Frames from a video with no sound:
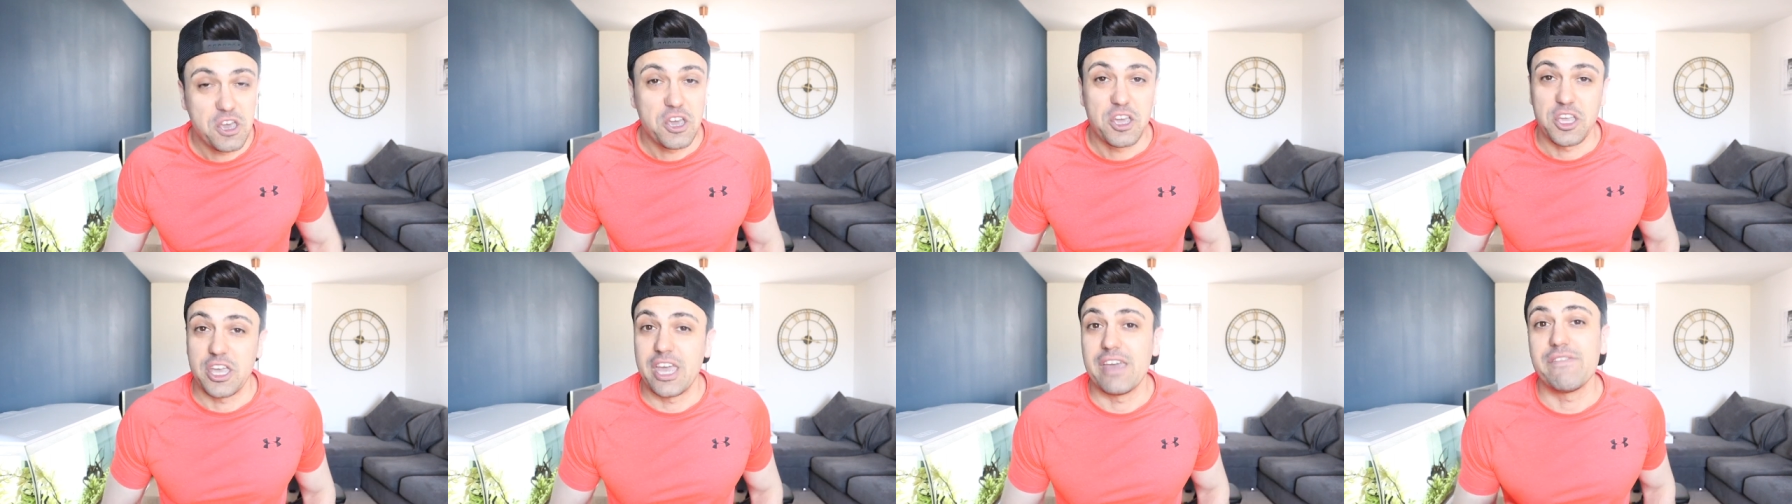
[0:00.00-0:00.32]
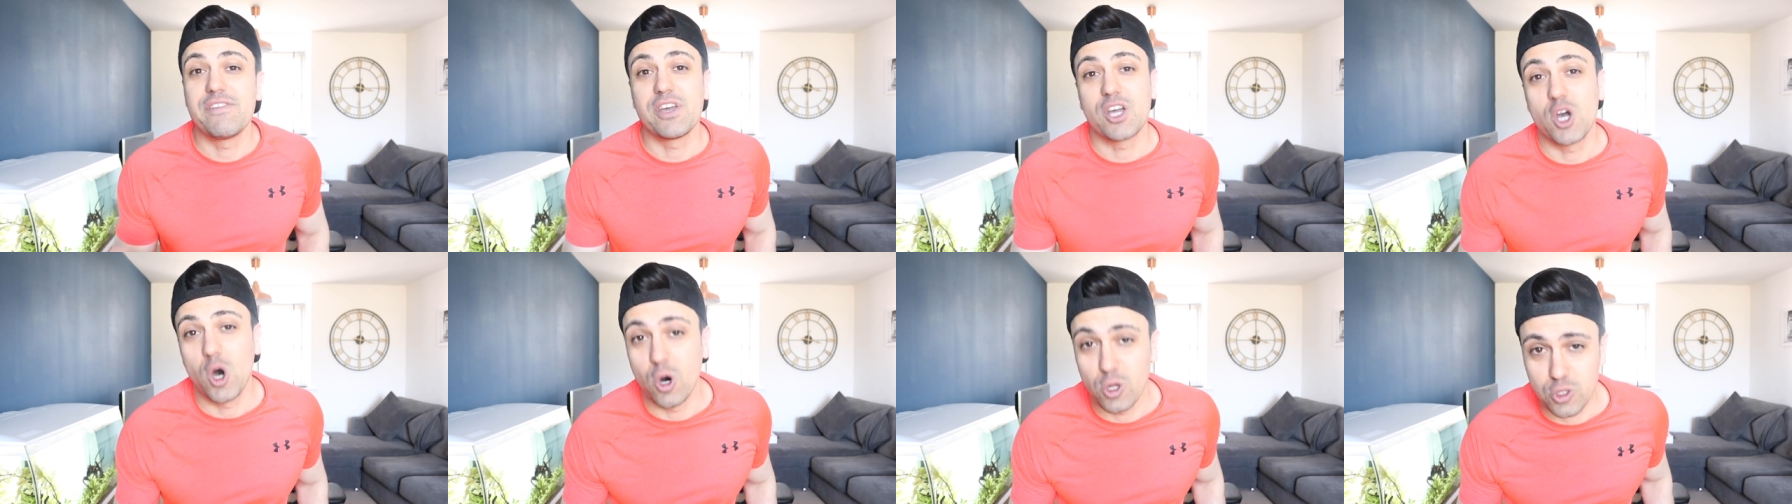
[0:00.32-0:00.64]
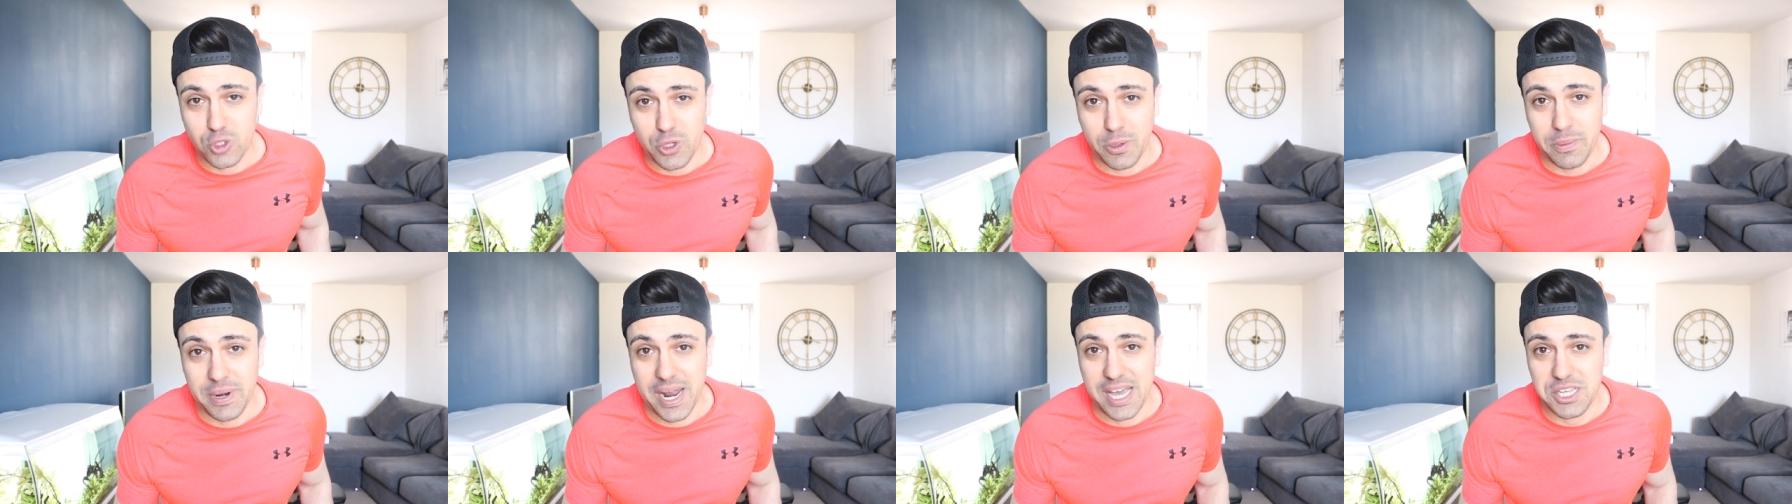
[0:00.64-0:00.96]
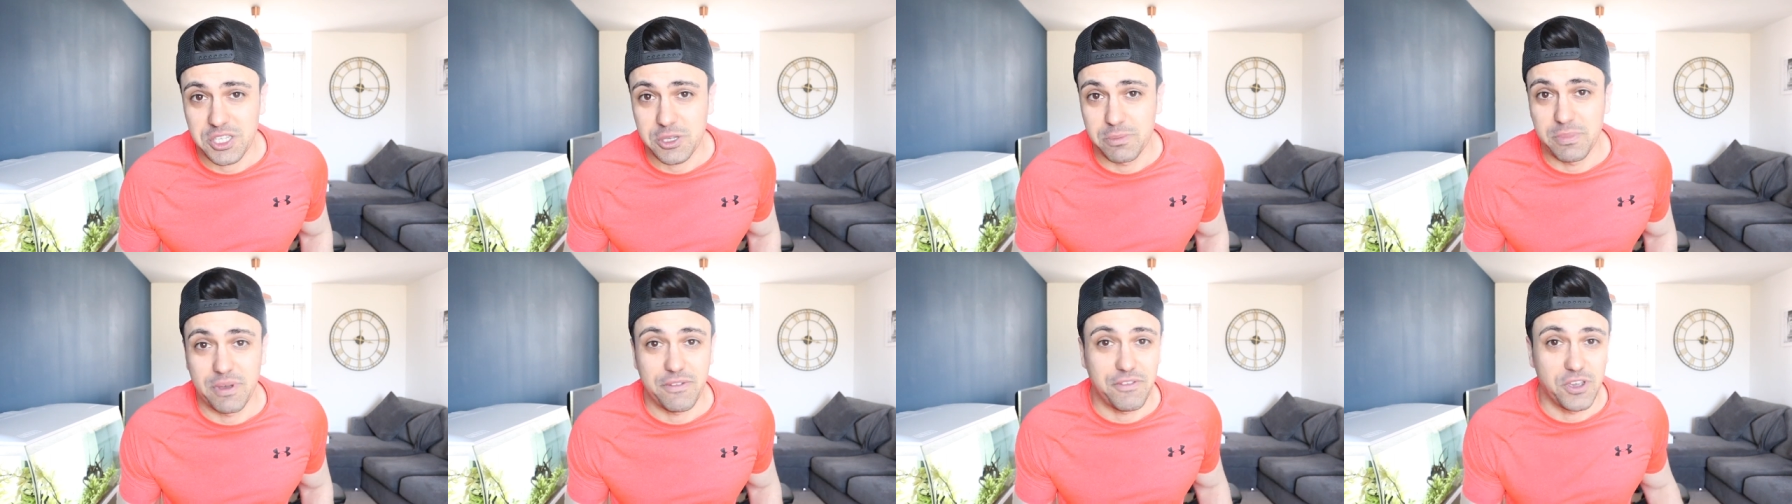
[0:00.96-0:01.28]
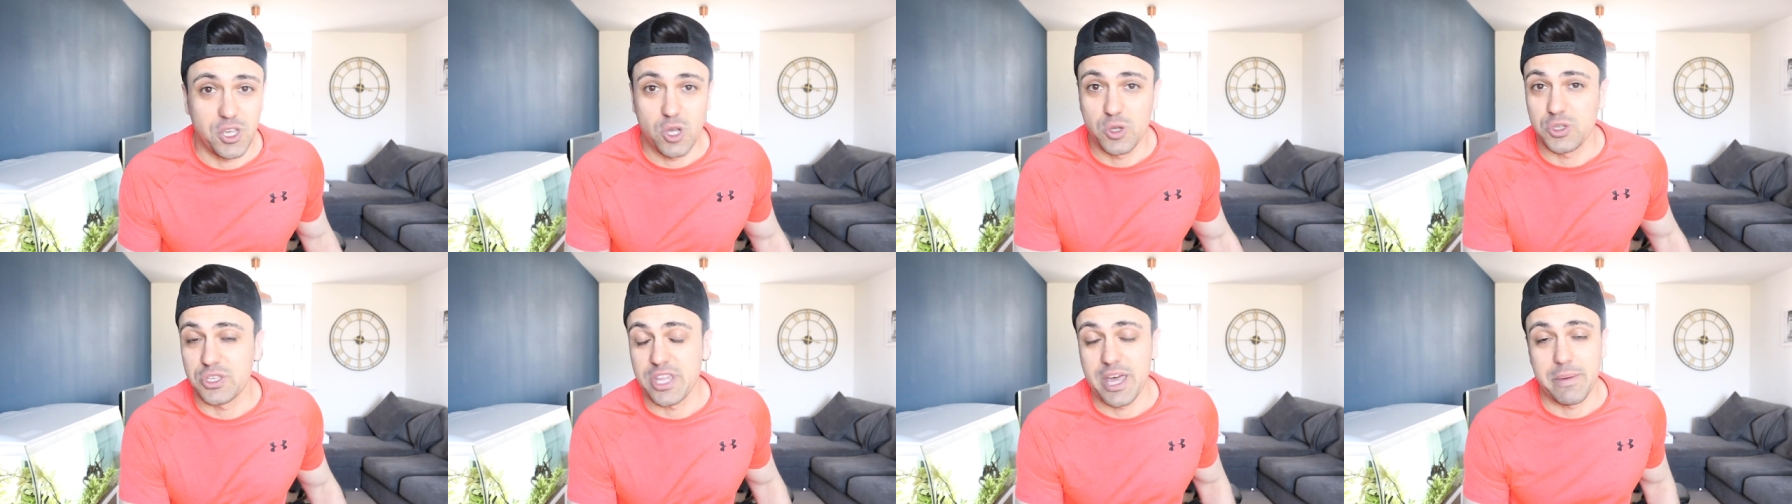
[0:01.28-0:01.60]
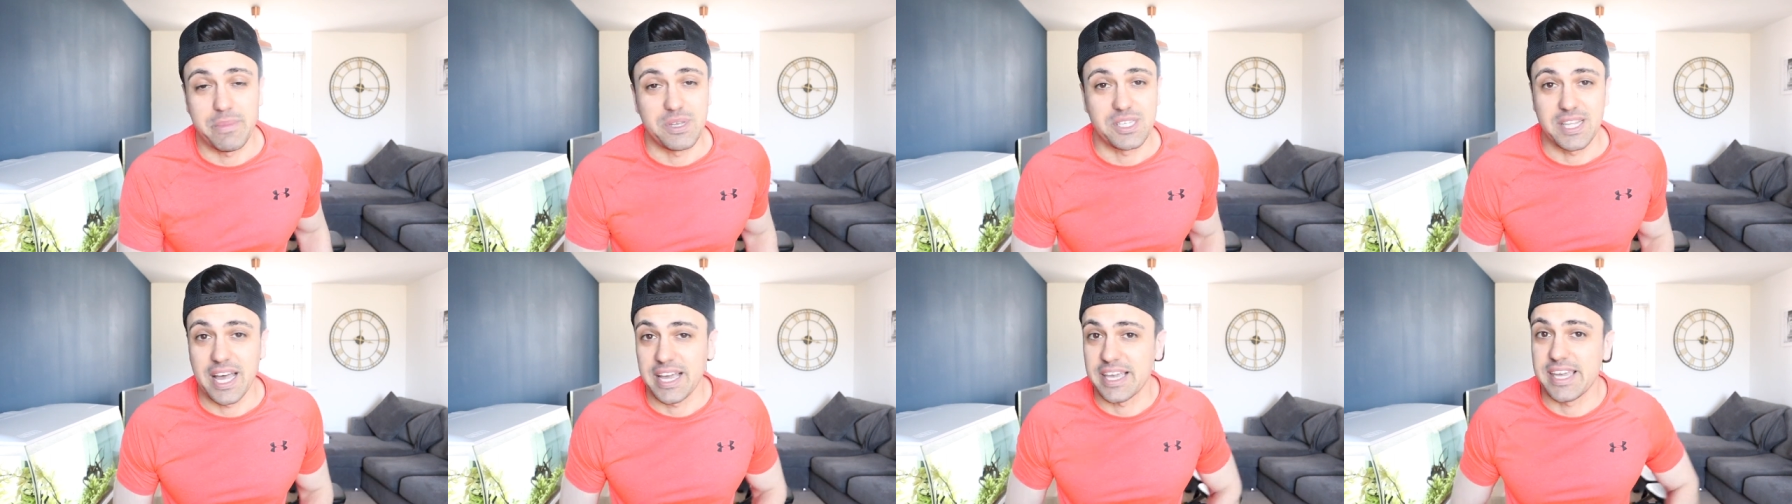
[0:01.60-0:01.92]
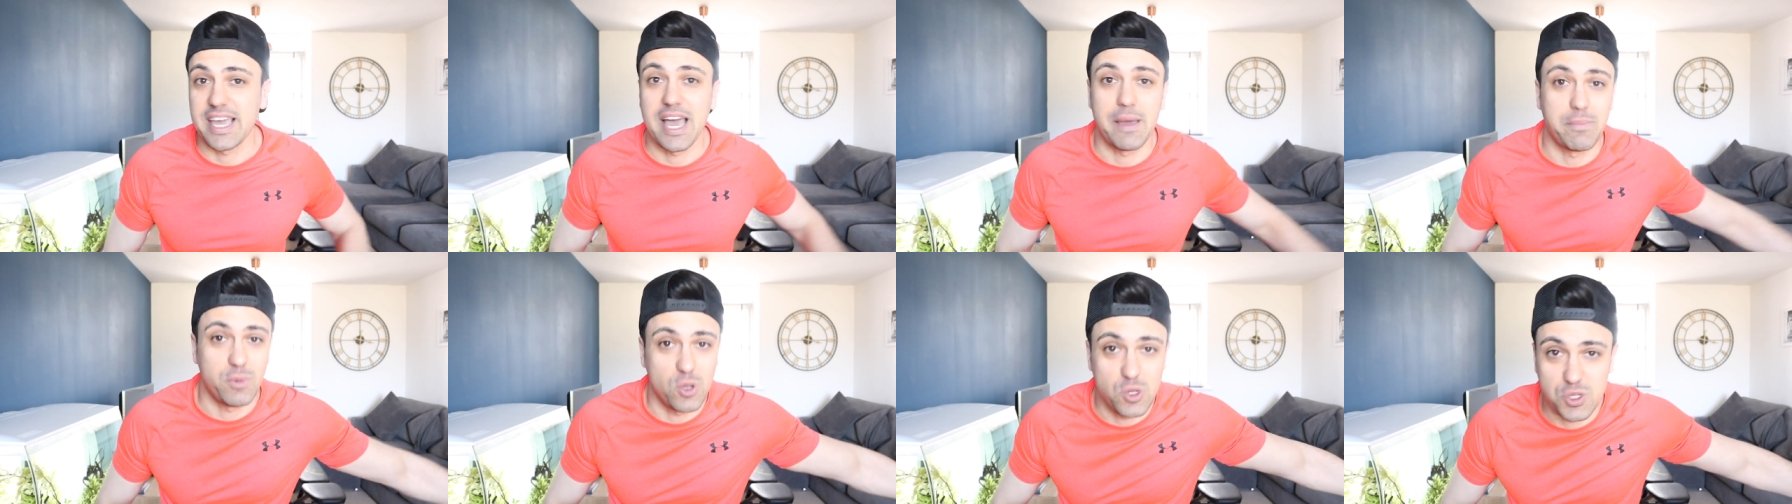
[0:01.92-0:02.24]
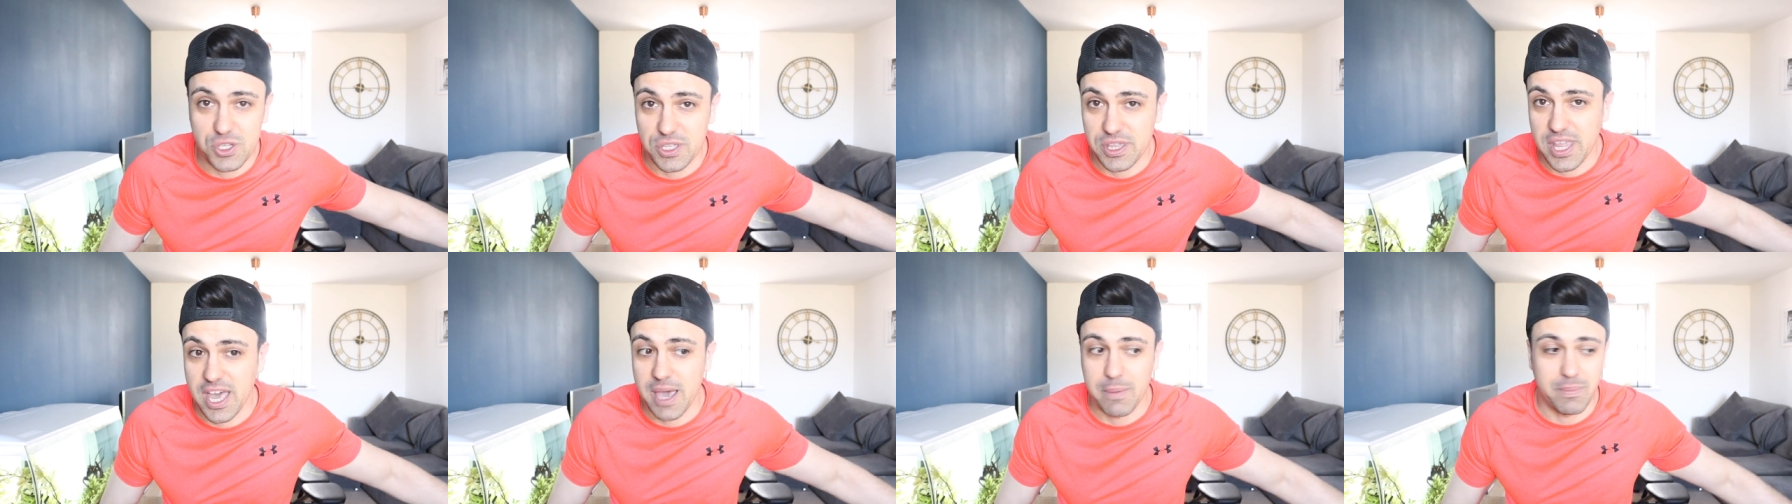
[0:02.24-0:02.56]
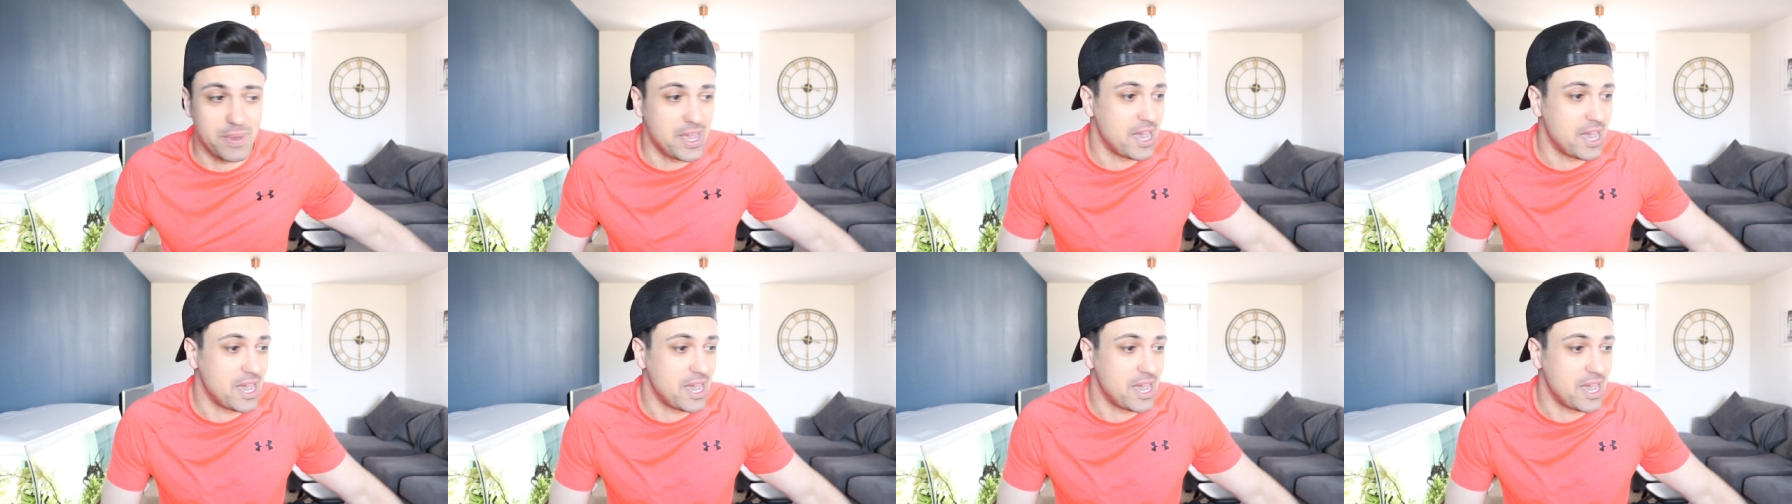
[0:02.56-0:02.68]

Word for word: You even go up to him and ask him if you're using them. He's like, yeah, I'm using them.